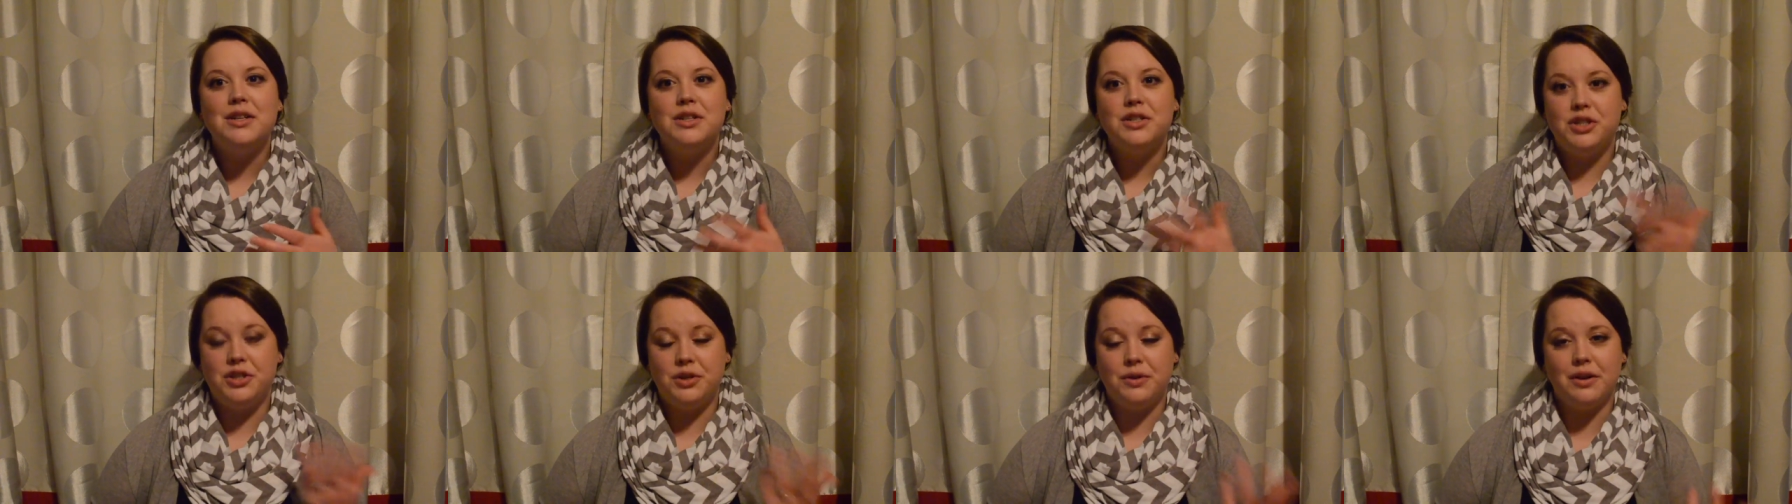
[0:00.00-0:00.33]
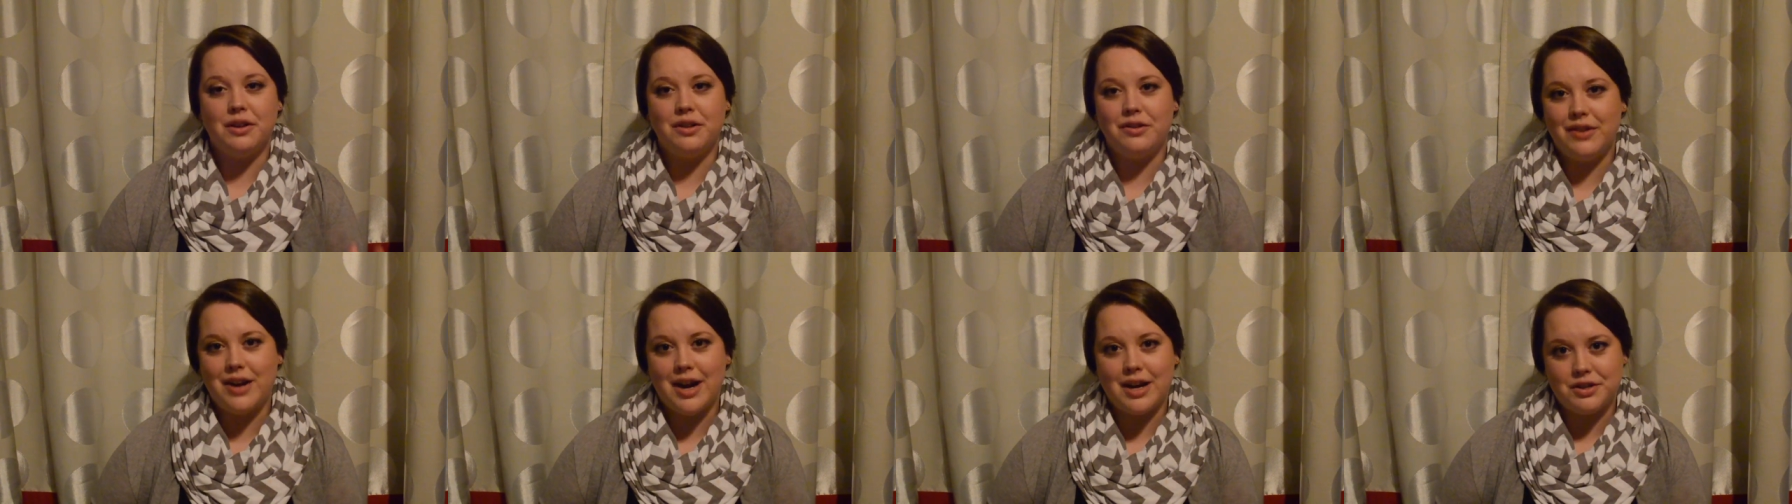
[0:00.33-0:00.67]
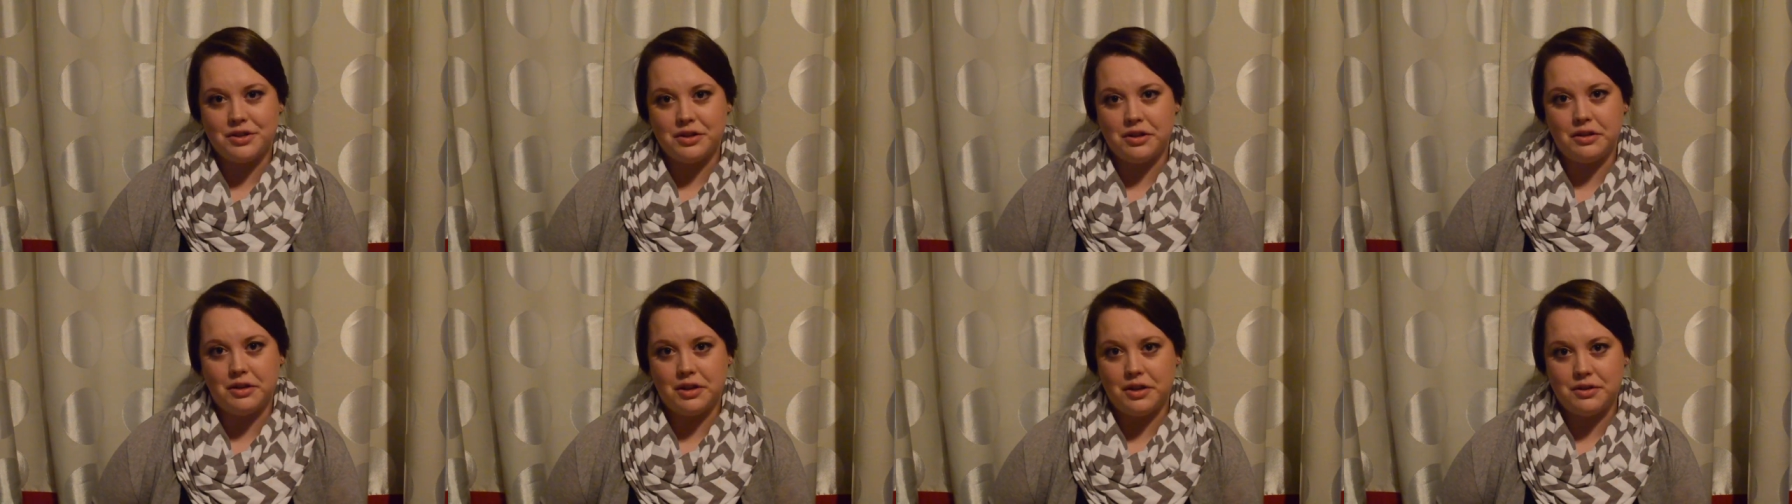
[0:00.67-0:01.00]
two or three
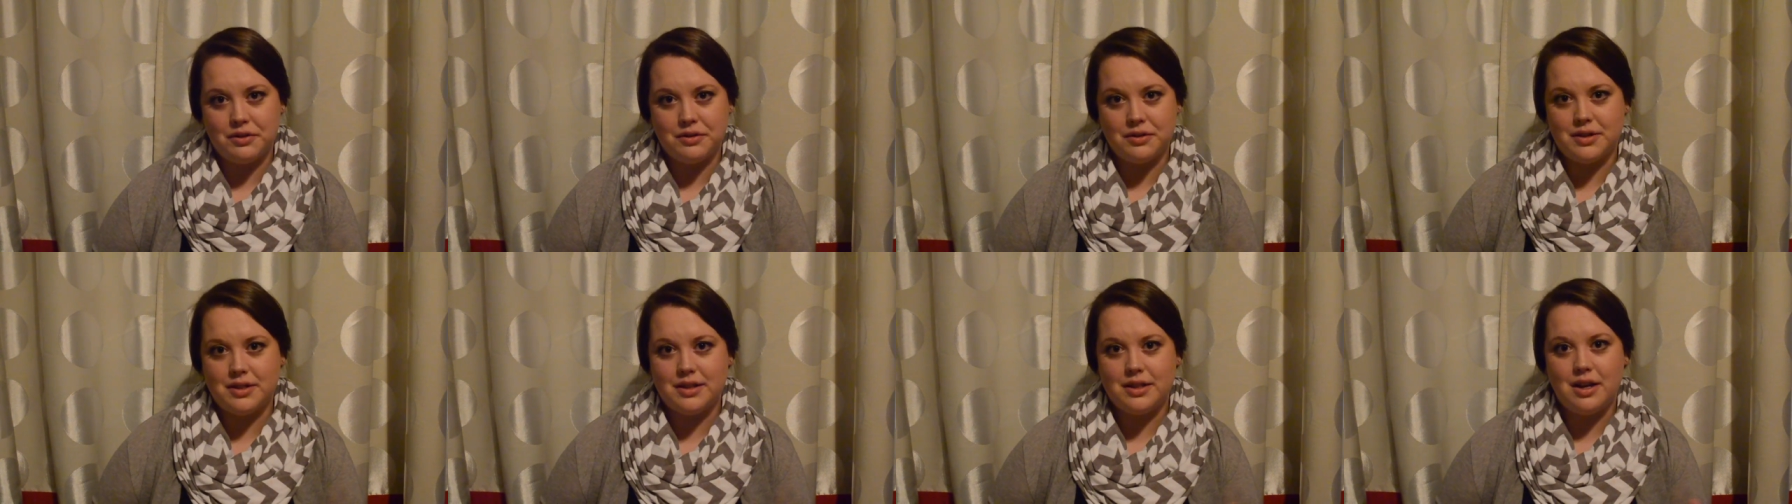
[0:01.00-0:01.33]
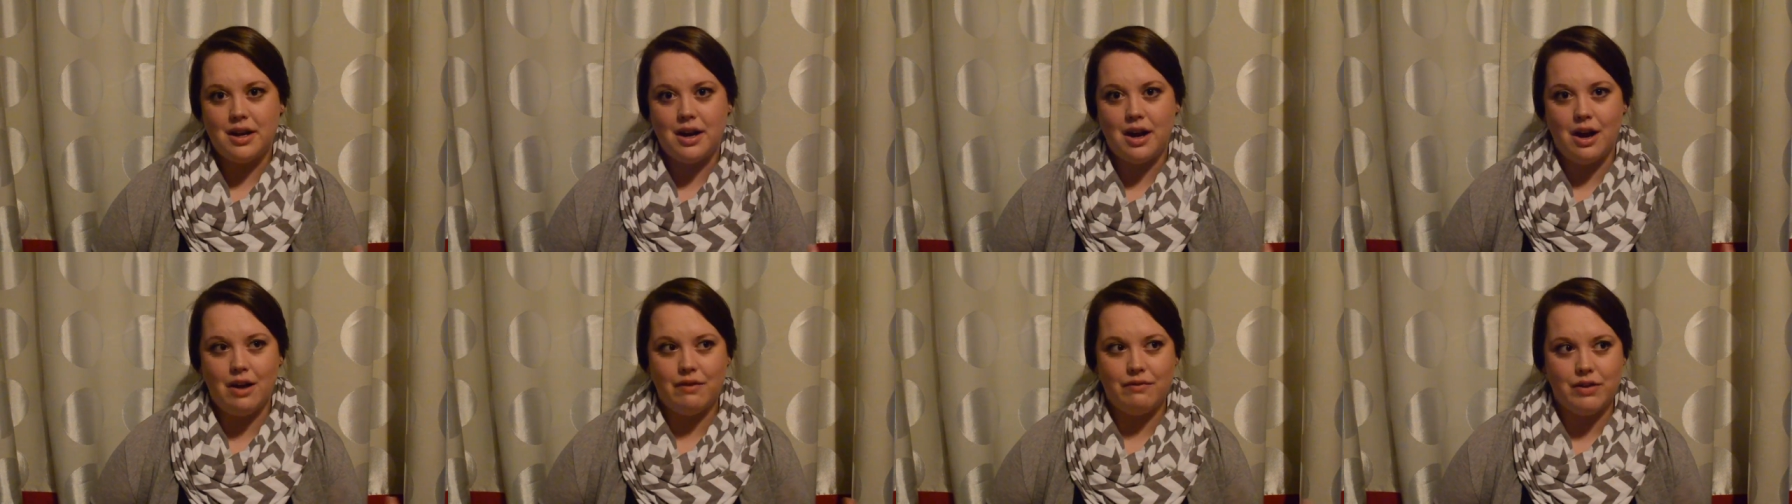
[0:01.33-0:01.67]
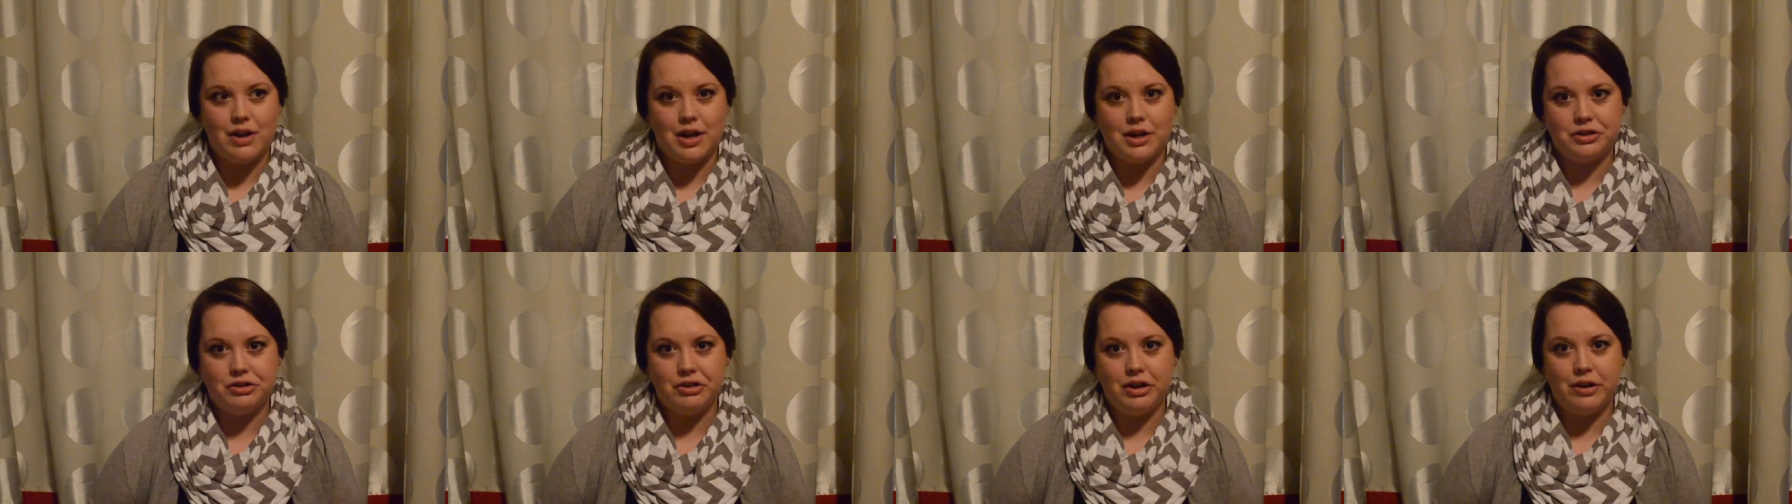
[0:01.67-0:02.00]
extra loads of
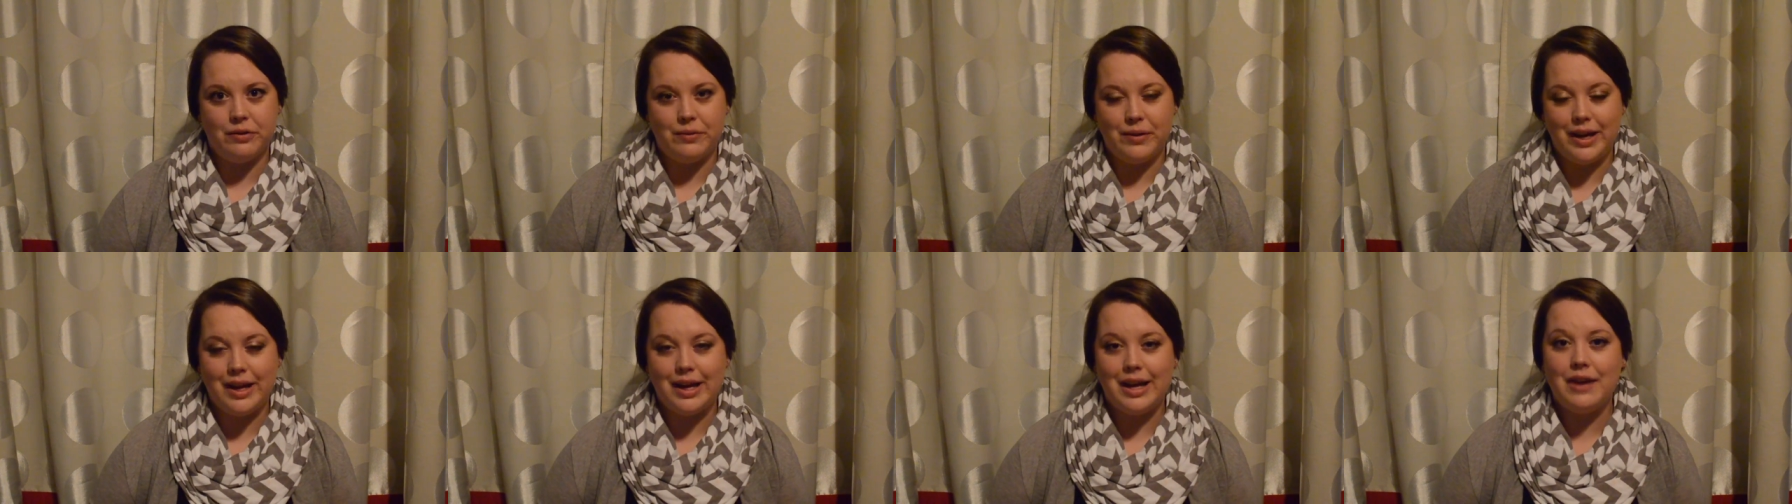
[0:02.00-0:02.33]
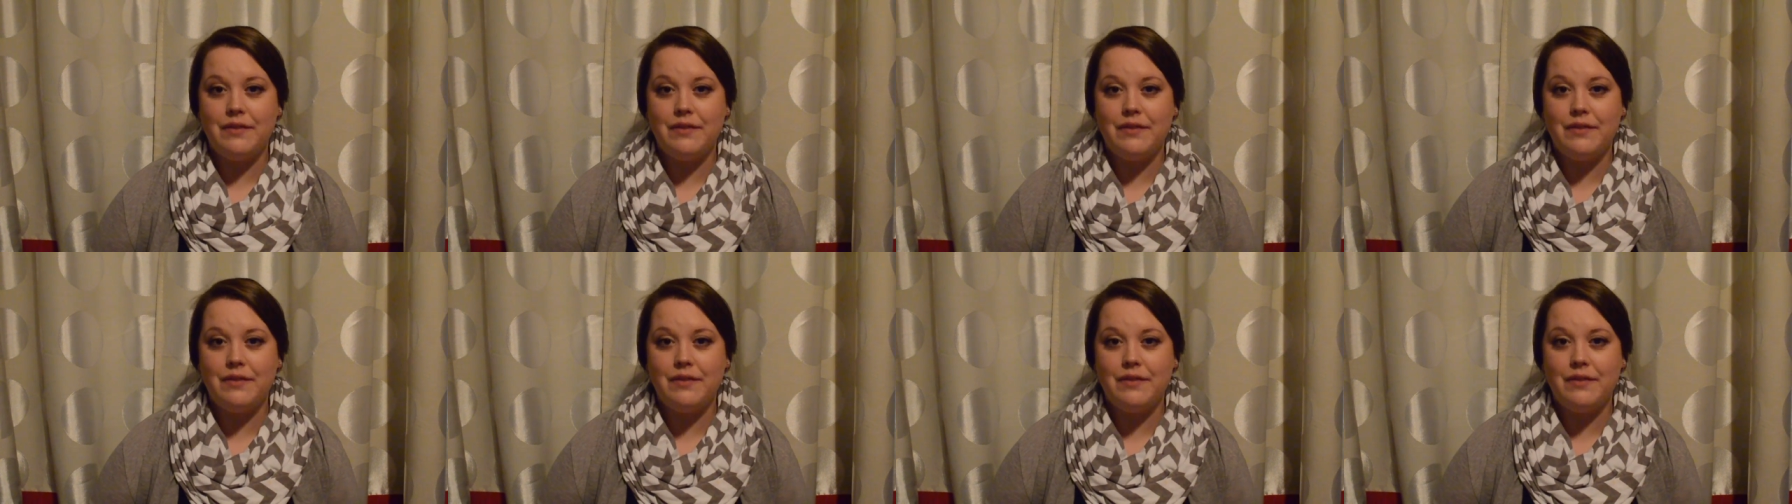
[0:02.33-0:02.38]
laundry a week.